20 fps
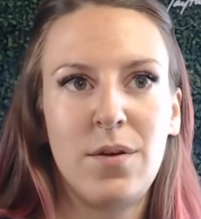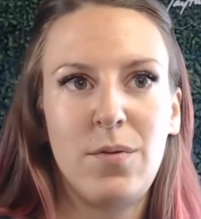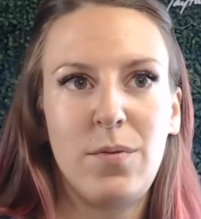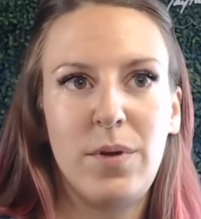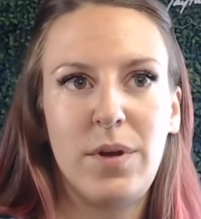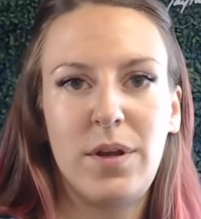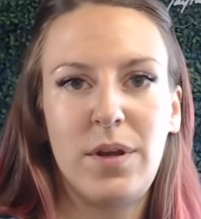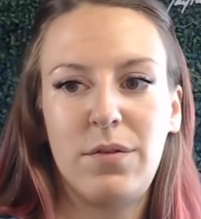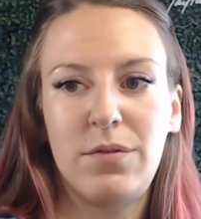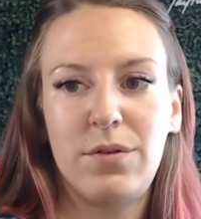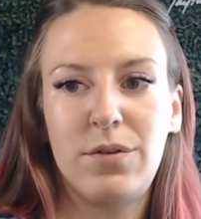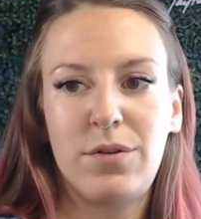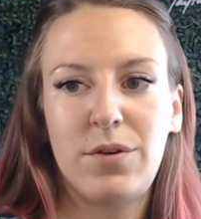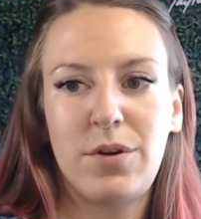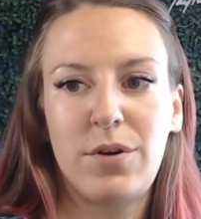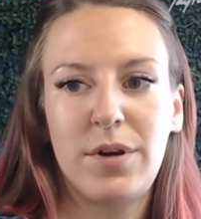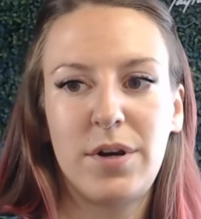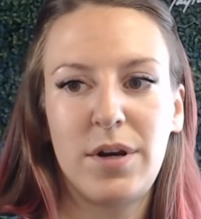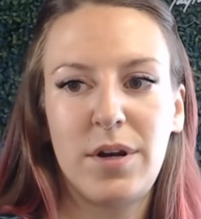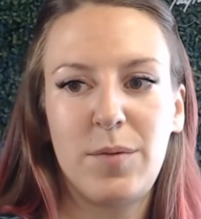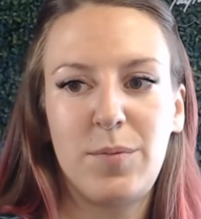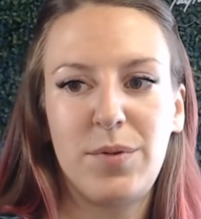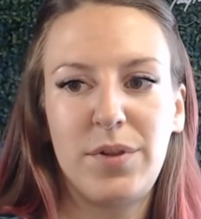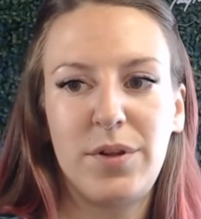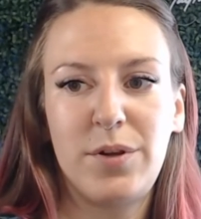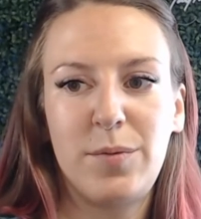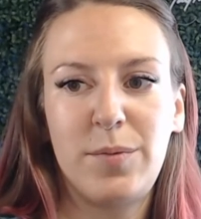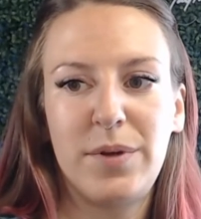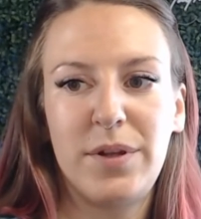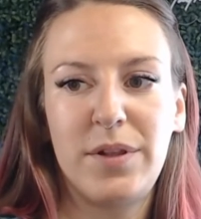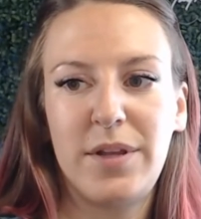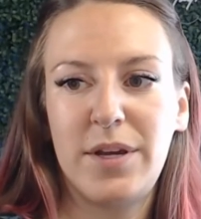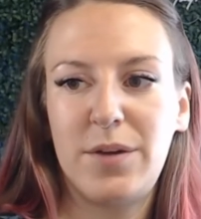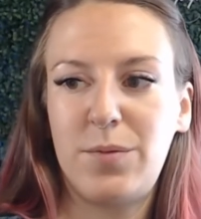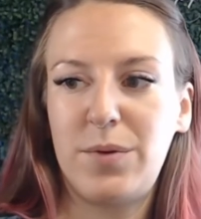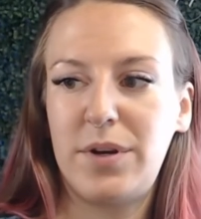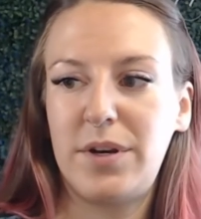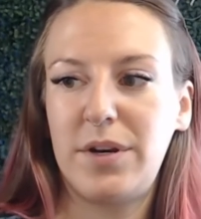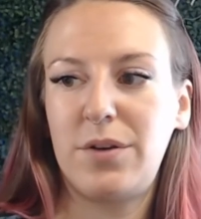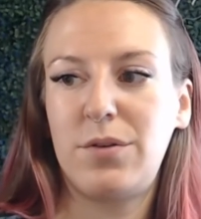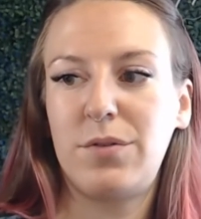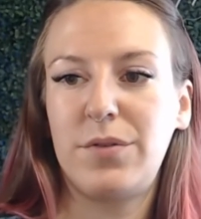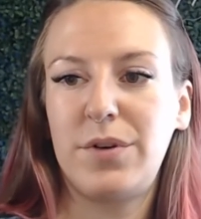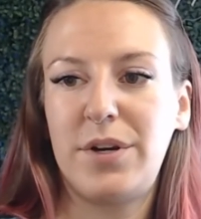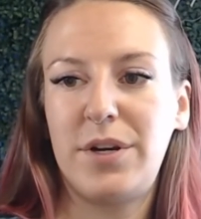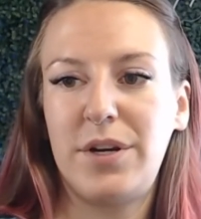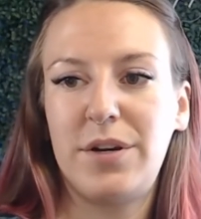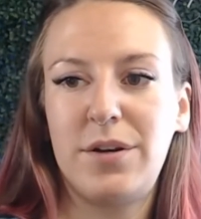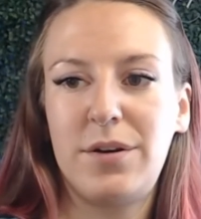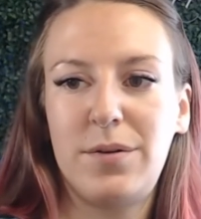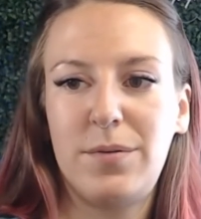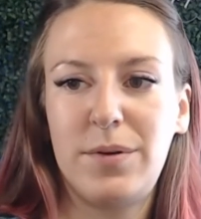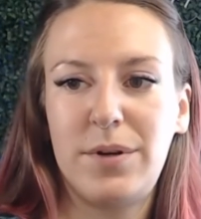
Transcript: Even darken it up a little bit like we did over here.